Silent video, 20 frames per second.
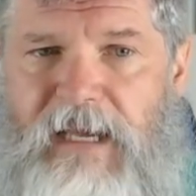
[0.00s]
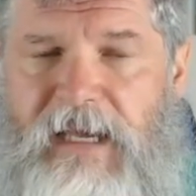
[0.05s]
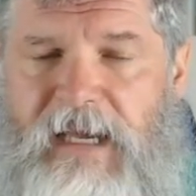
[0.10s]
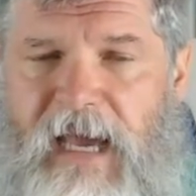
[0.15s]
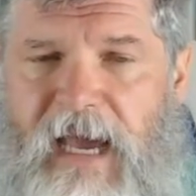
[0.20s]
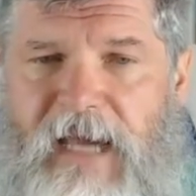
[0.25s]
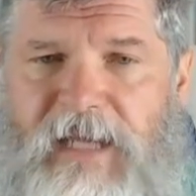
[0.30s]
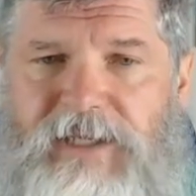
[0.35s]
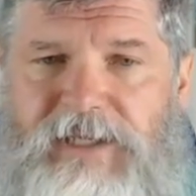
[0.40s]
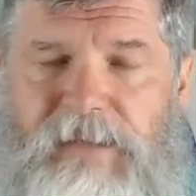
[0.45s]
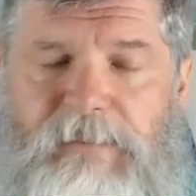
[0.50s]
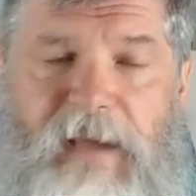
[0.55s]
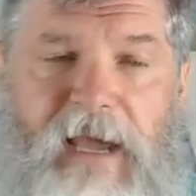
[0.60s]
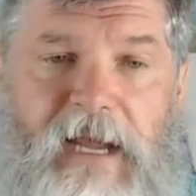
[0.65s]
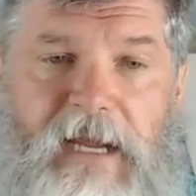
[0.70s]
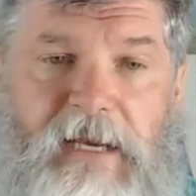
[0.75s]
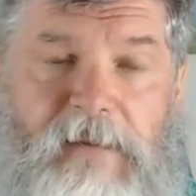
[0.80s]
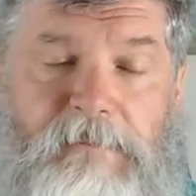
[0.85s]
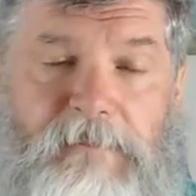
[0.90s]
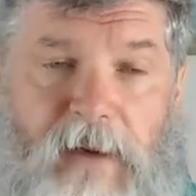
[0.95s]
As she
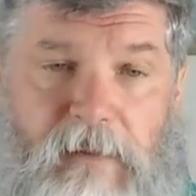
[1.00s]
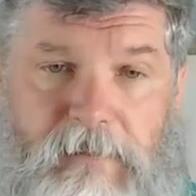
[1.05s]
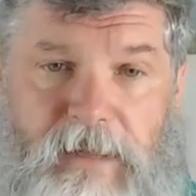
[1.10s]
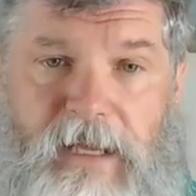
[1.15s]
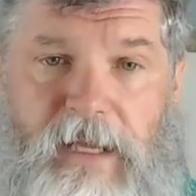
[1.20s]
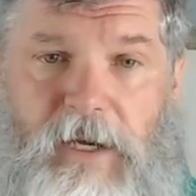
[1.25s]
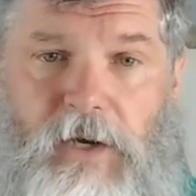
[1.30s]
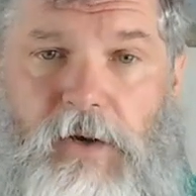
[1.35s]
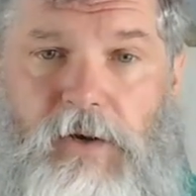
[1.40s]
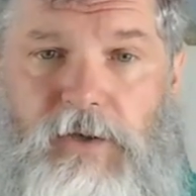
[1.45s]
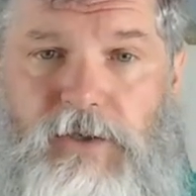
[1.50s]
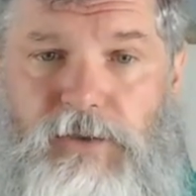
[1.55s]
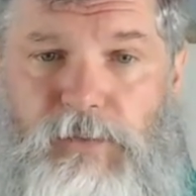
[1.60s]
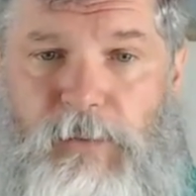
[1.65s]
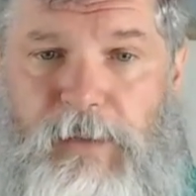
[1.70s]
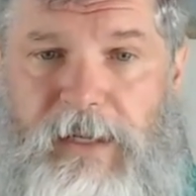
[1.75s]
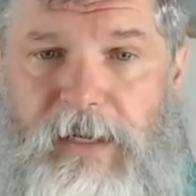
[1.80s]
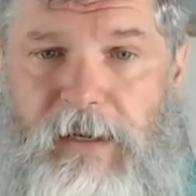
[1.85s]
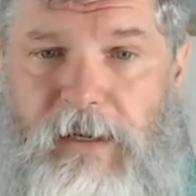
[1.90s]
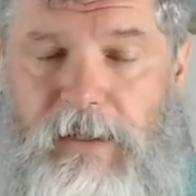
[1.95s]
made public in her
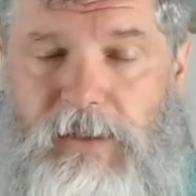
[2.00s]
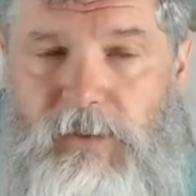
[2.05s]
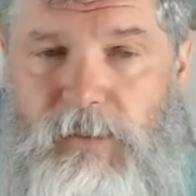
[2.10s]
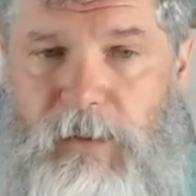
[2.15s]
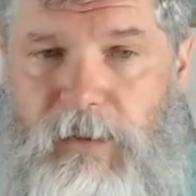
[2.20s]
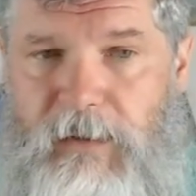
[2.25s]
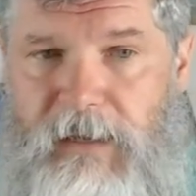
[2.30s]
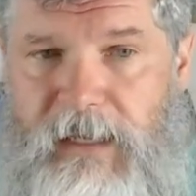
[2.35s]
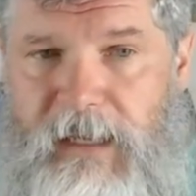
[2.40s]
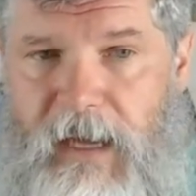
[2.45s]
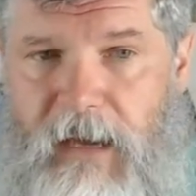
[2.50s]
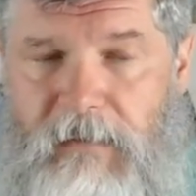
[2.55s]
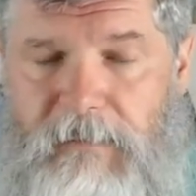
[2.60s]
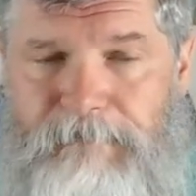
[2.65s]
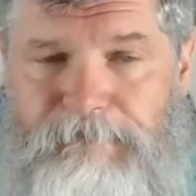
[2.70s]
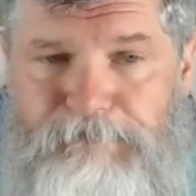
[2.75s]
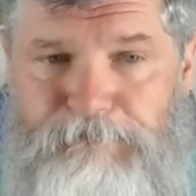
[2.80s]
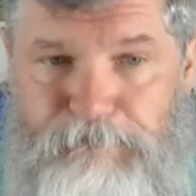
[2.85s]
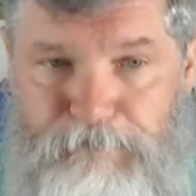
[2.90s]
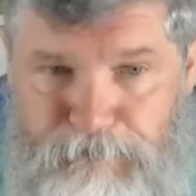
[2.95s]
Twitter account,
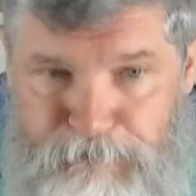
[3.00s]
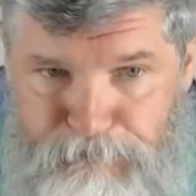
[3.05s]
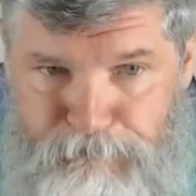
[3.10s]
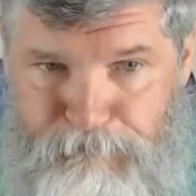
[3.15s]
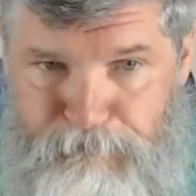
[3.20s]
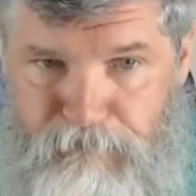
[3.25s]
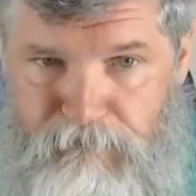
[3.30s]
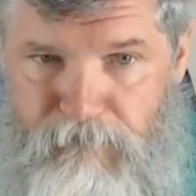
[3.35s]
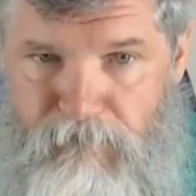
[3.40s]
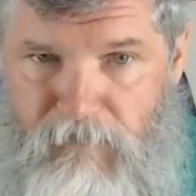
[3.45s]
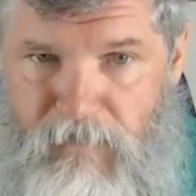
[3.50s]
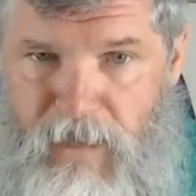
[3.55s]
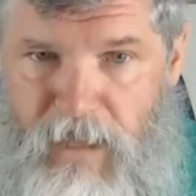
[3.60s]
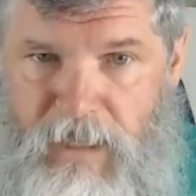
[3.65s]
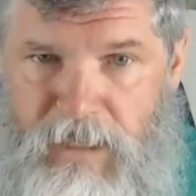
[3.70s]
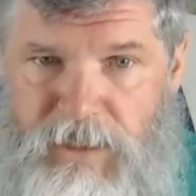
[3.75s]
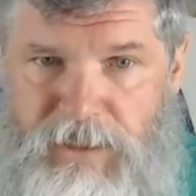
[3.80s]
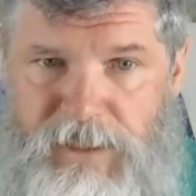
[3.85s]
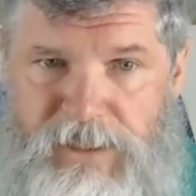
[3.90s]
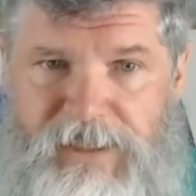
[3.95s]

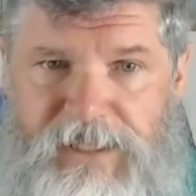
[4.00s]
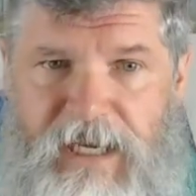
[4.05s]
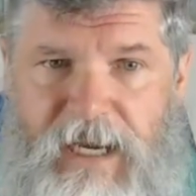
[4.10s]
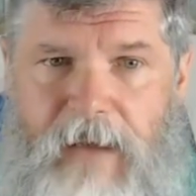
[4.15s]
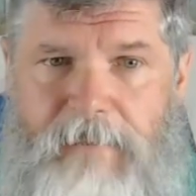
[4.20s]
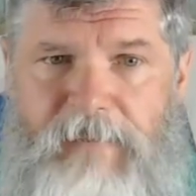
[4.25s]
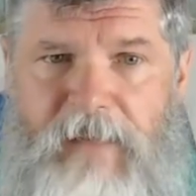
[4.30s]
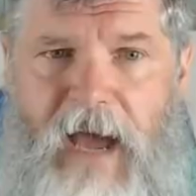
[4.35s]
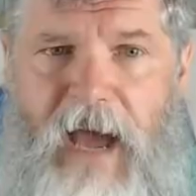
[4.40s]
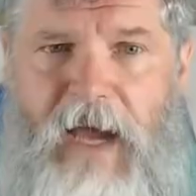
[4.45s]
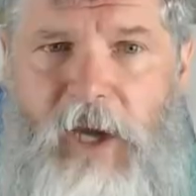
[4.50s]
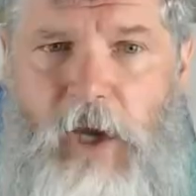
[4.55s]
she said, I'm not